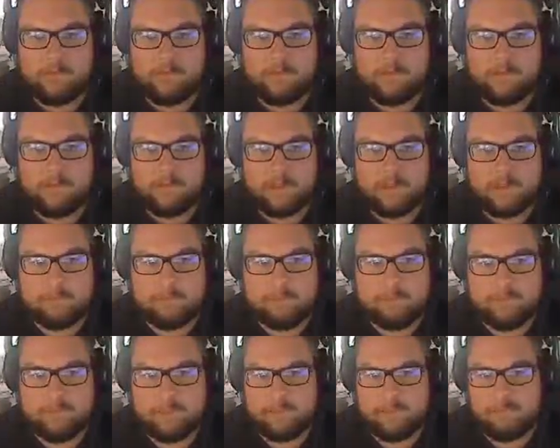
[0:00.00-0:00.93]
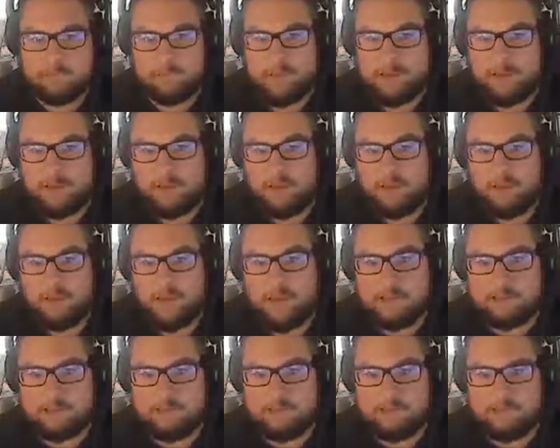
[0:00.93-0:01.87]
That's been such a pain in the
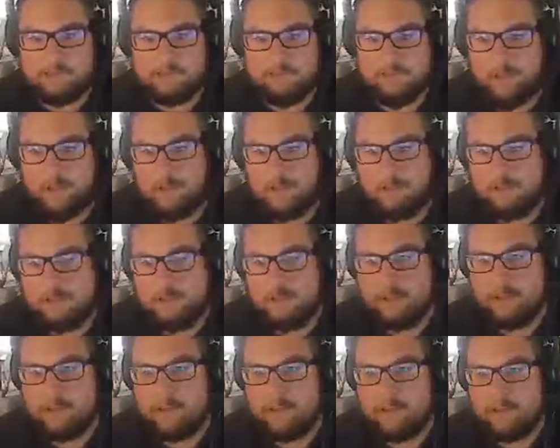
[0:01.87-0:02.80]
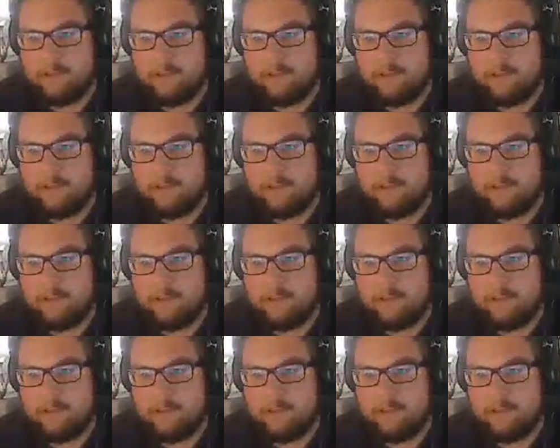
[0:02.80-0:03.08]
ass for Valve that I can